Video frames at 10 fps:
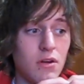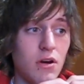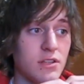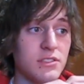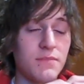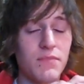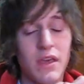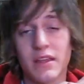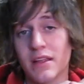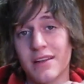awesome. I,
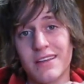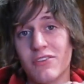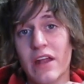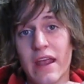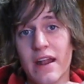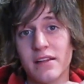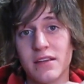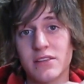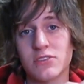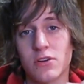I'd give it an 8 out of
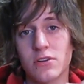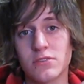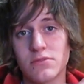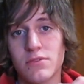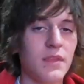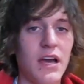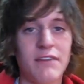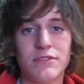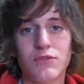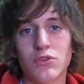10 stars.
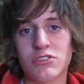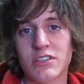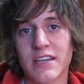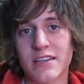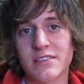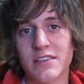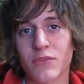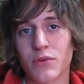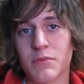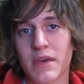I've unfortunately yet to see the
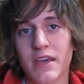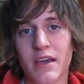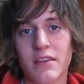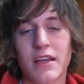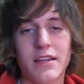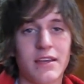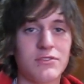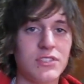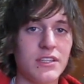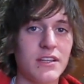remake. I'd like to have
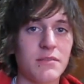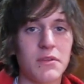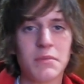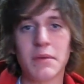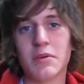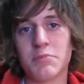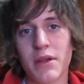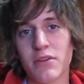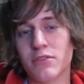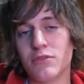seen it and maybe
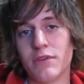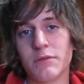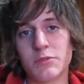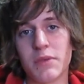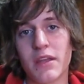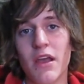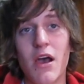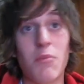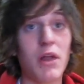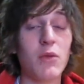compare the two films a bit.
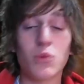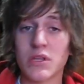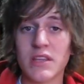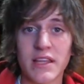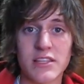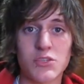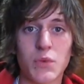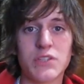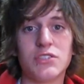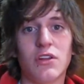But I really like this
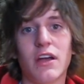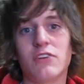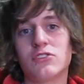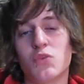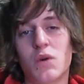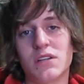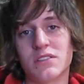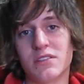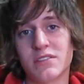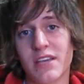original. I also
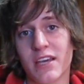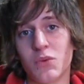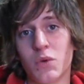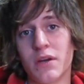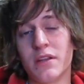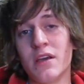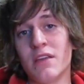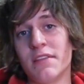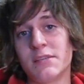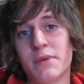watched the second one
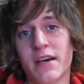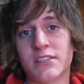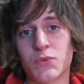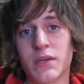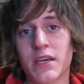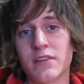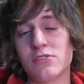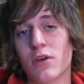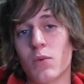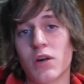this past weekend,
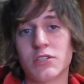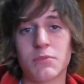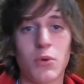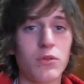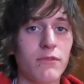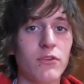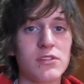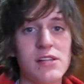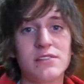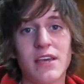so I watched both the
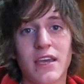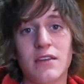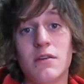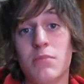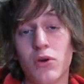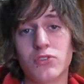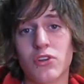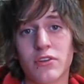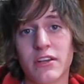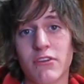first and second, both
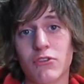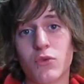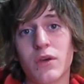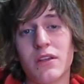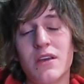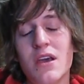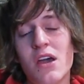starring Terry Quinn.